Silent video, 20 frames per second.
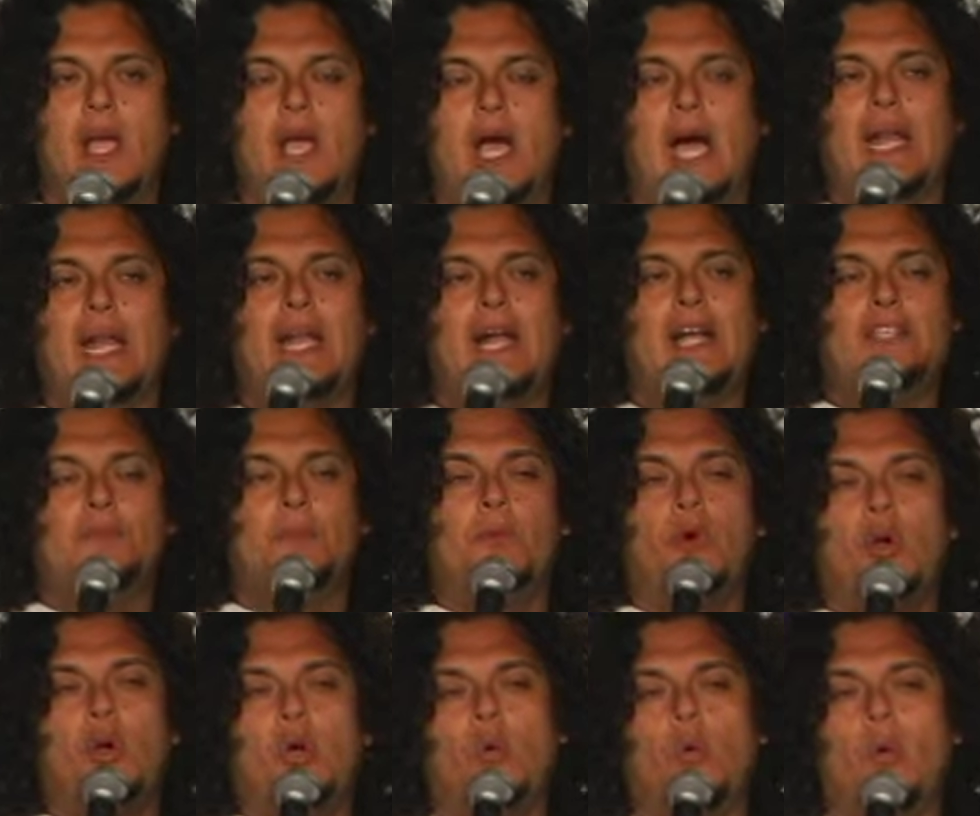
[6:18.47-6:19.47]
I lost
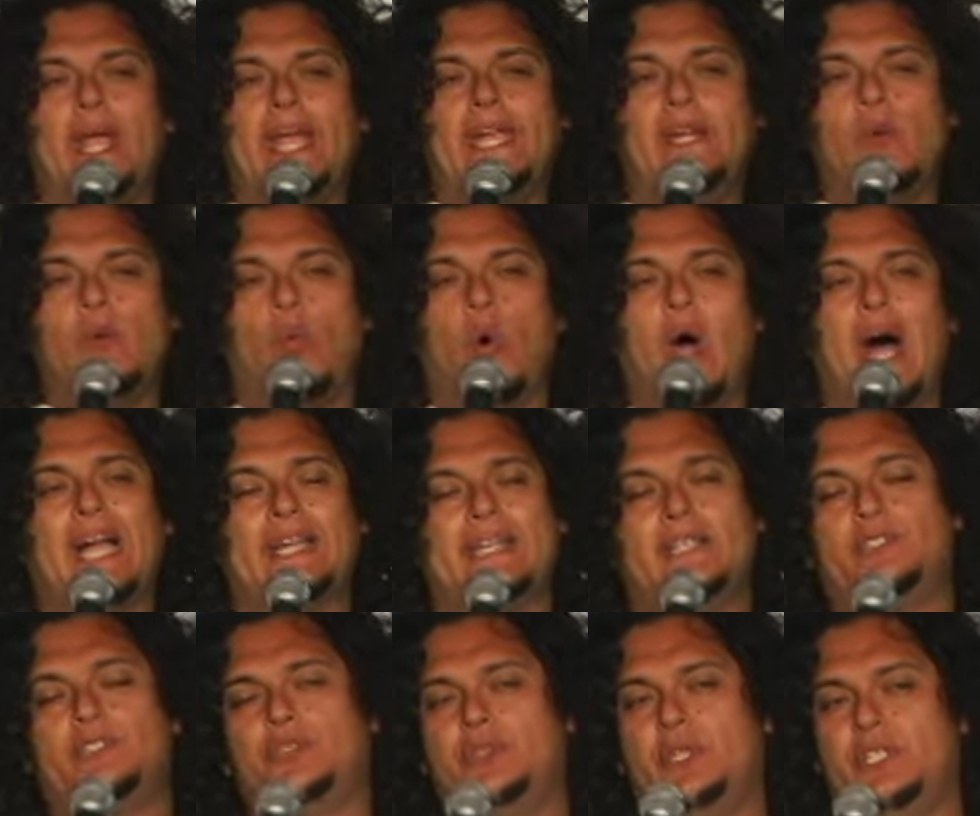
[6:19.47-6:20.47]
more weight
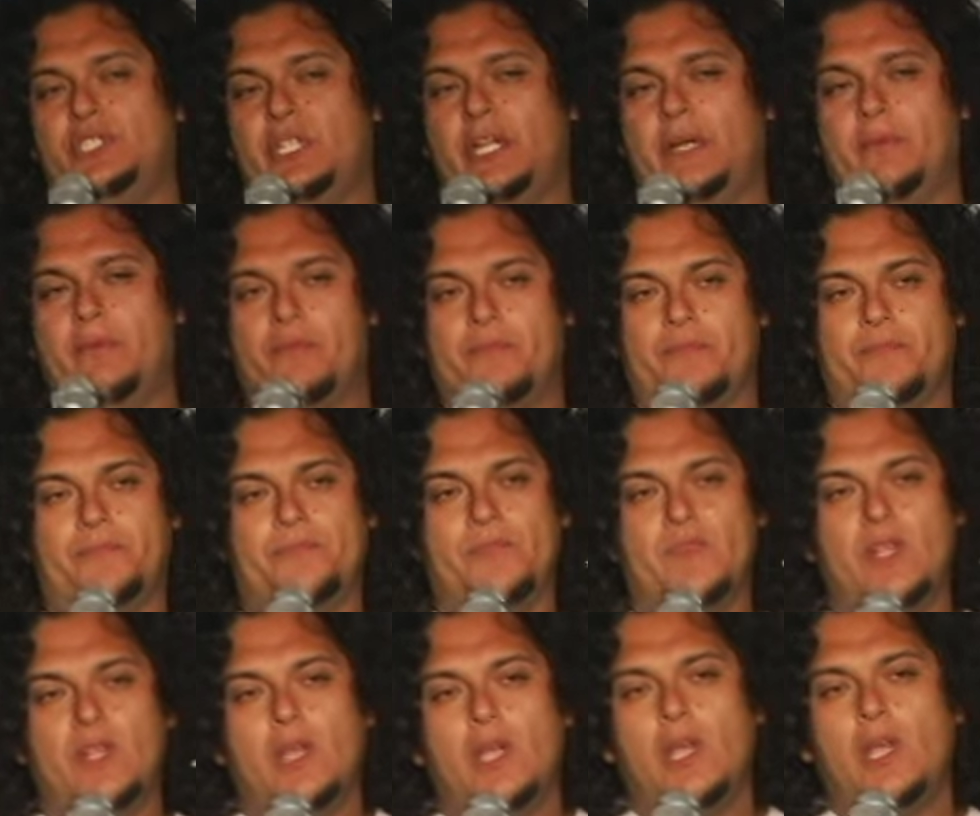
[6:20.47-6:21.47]
walking to the gym.
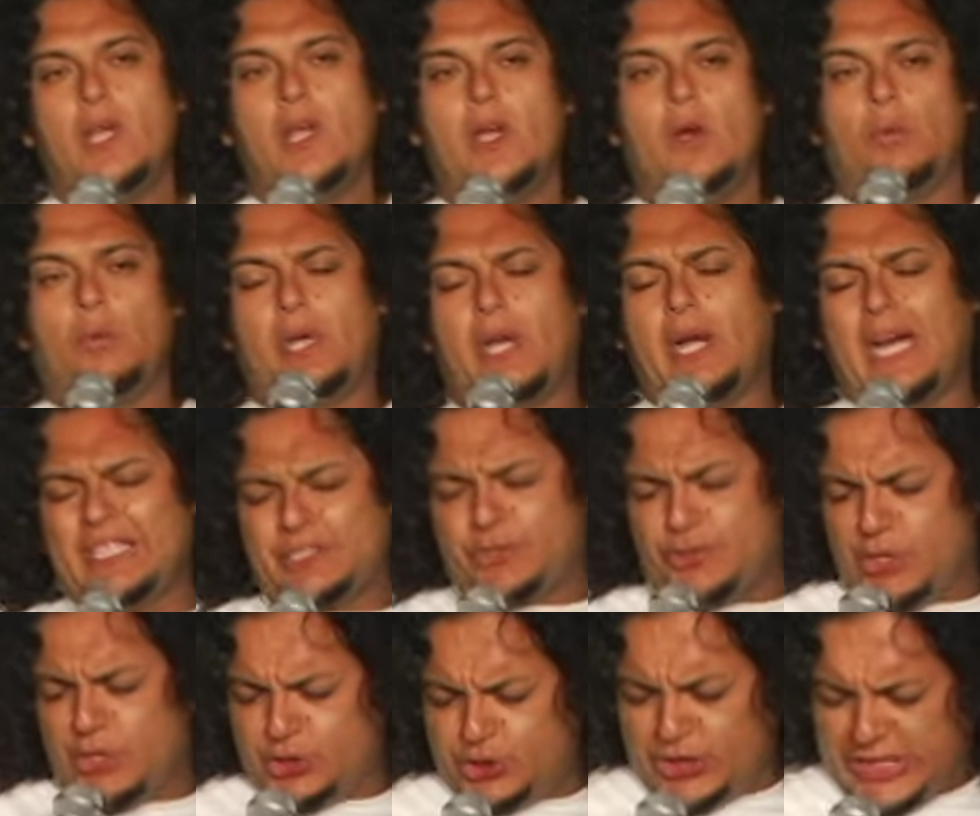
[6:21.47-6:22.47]
When I got to
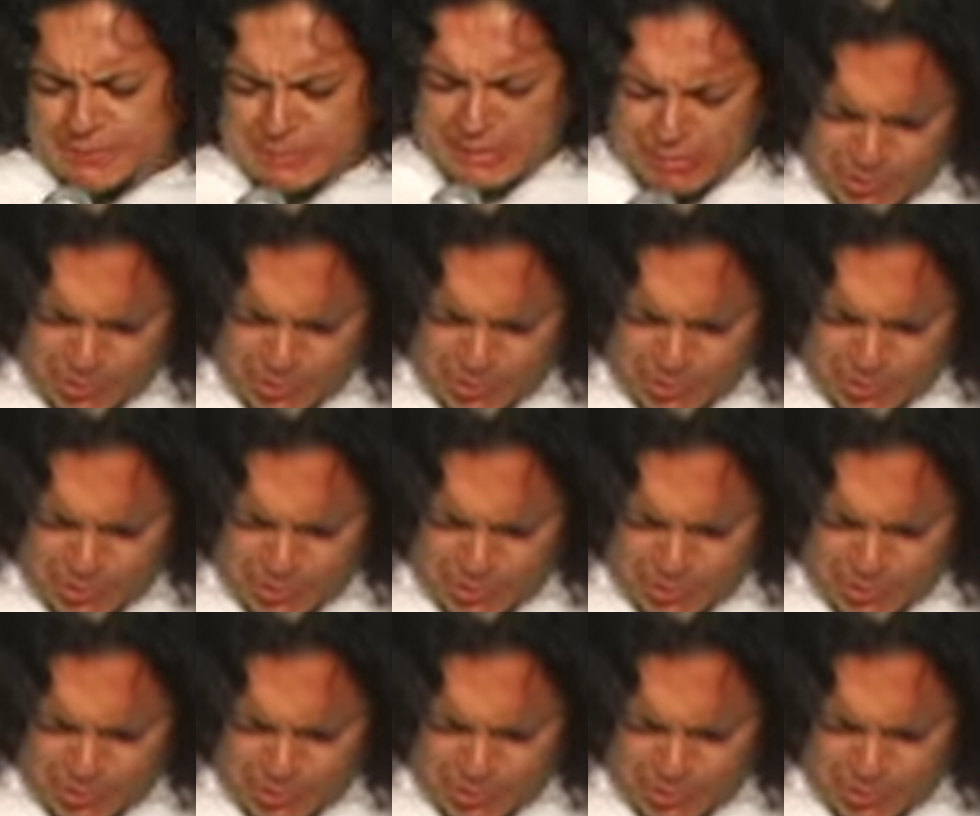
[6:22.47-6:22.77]
the gym, I